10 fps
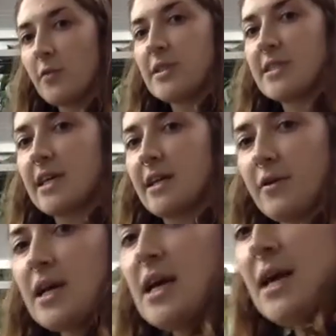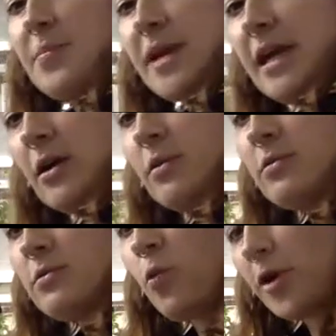So instead of it being
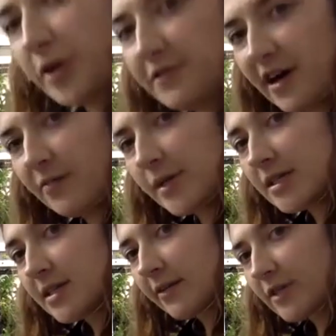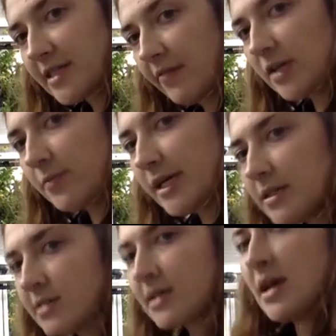watering 5 minutes every 70
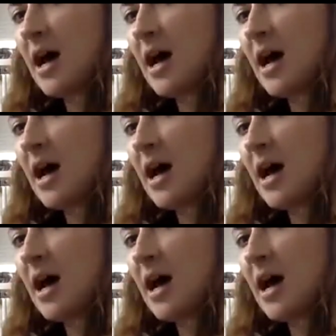minutes,